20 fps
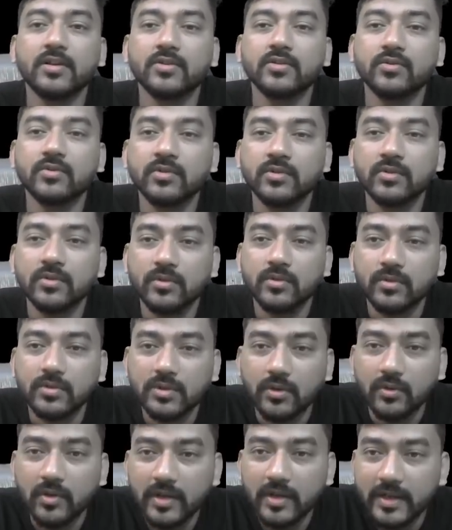So
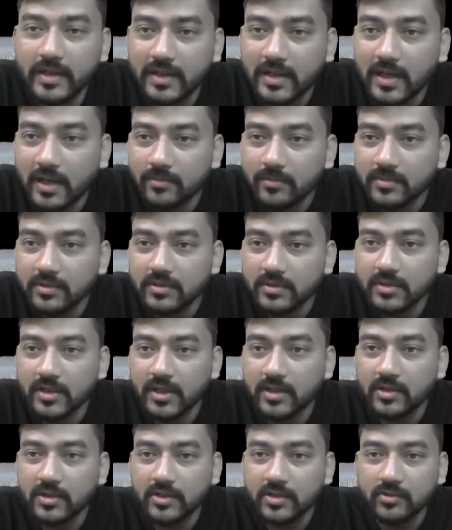the only term
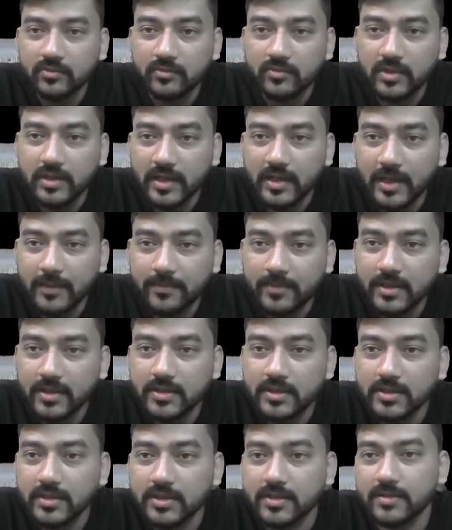that will left
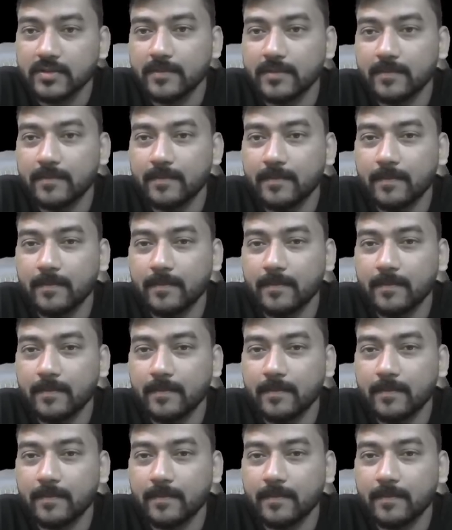is this.